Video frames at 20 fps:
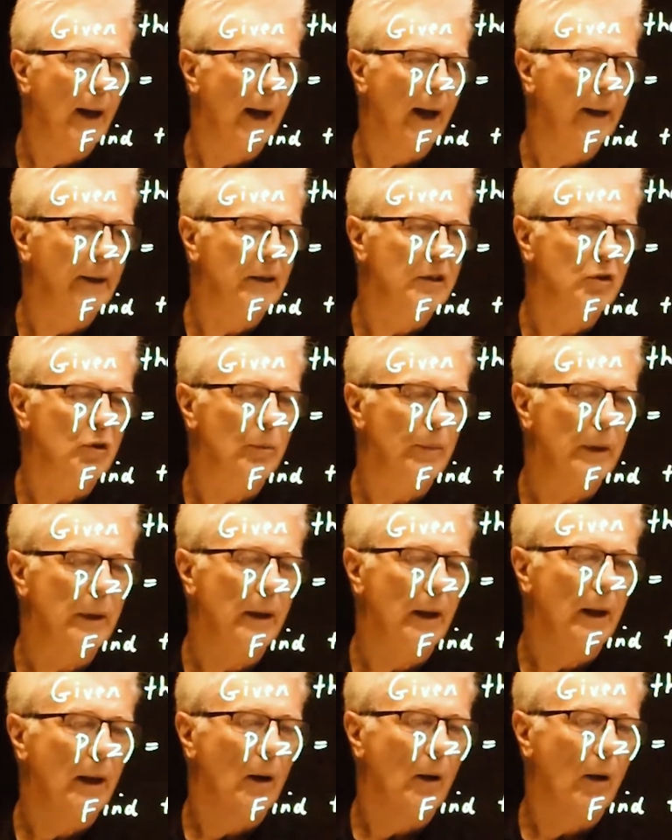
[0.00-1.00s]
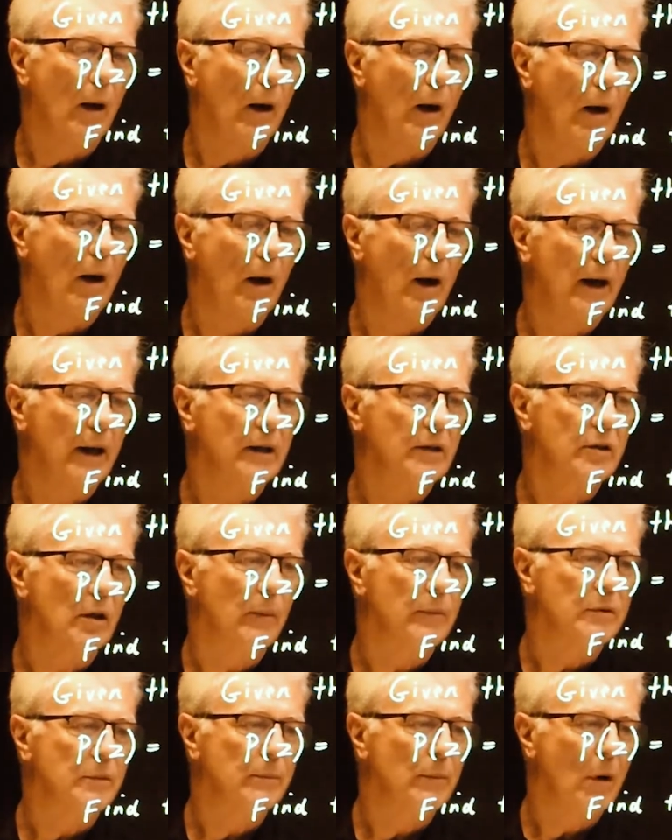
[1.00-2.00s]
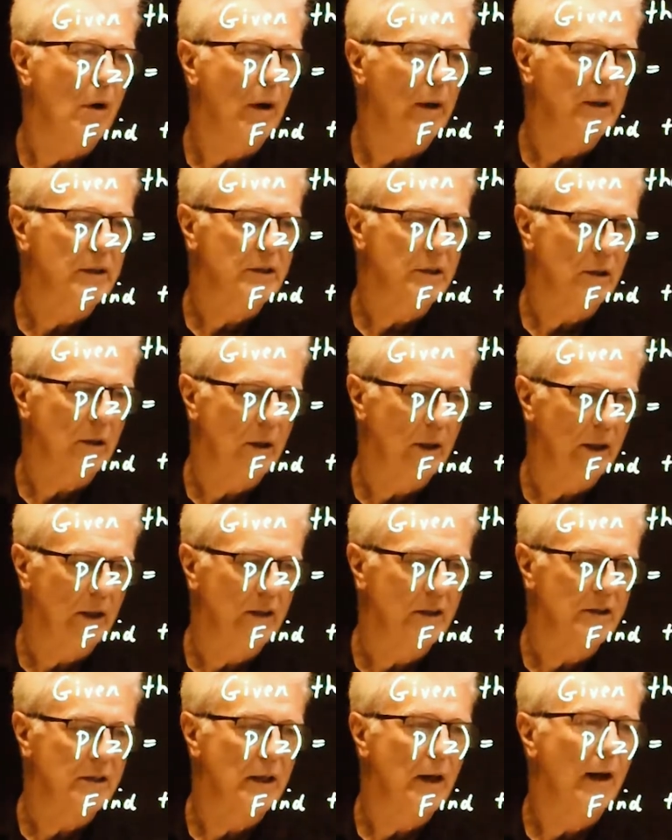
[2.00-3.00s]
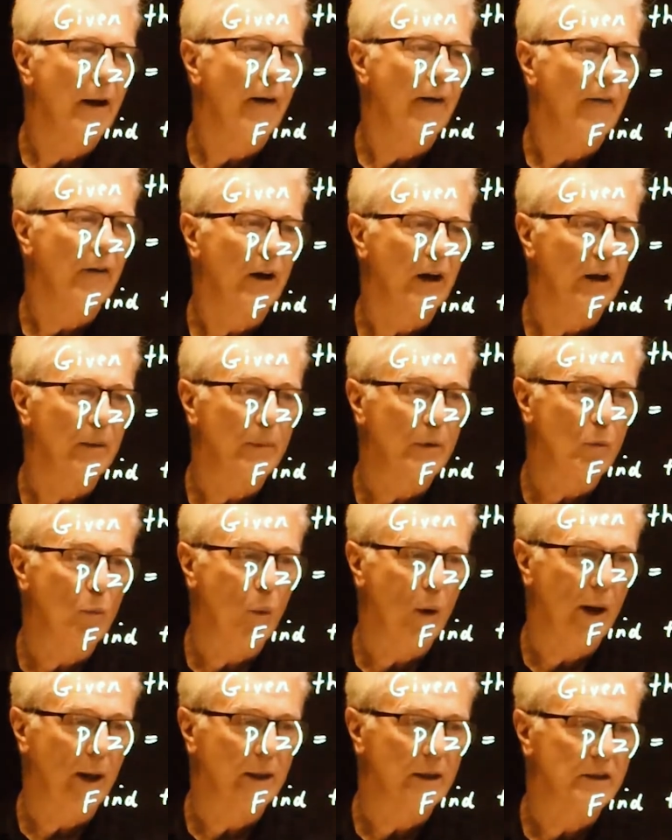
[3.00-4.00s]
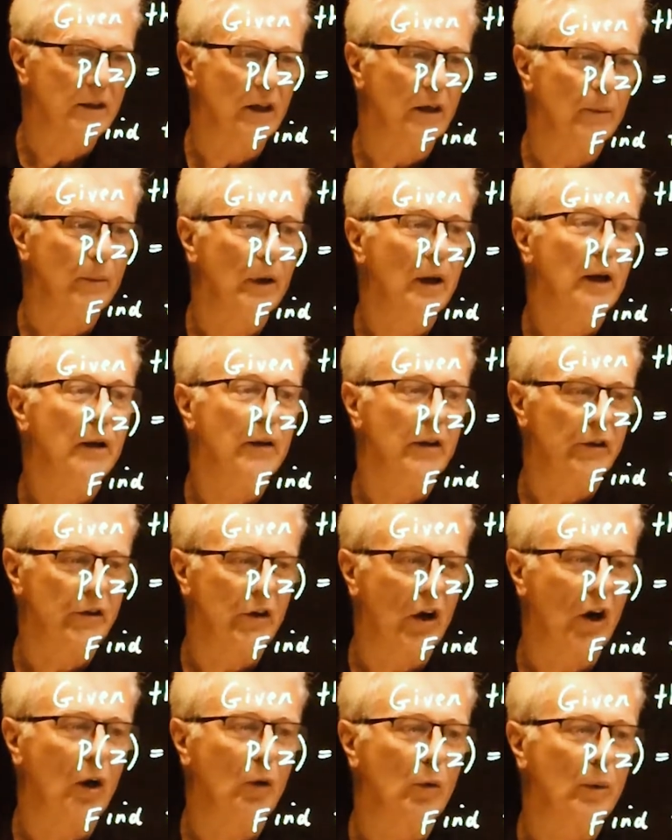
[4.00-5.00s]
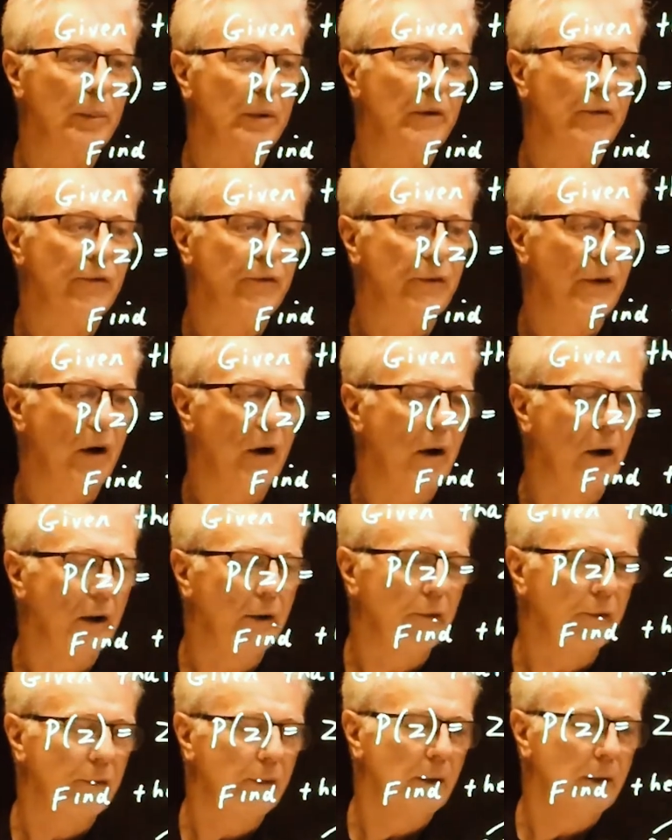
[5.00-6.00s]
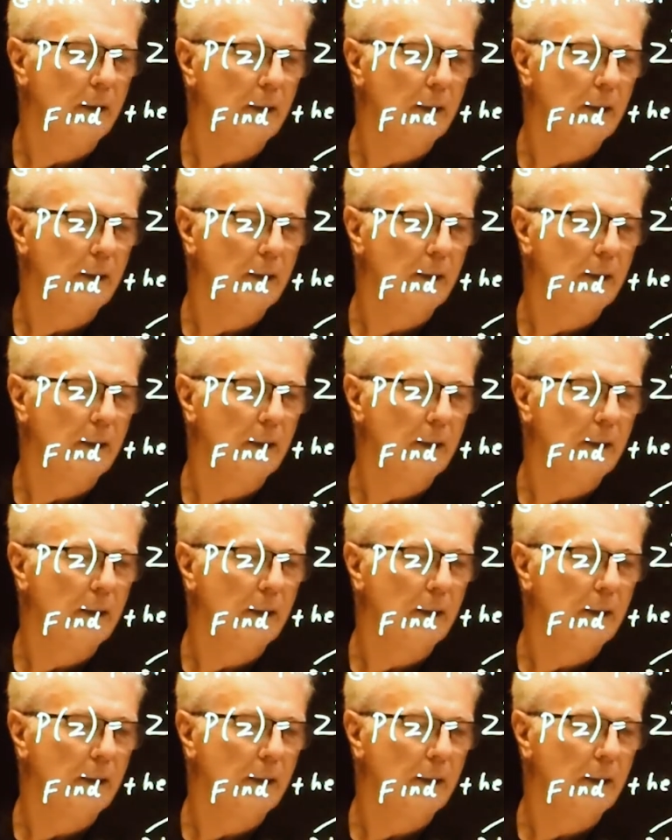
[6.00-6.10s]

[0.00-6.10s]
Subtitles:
and this will be I times minus I is going to be 1, so the total will be 5.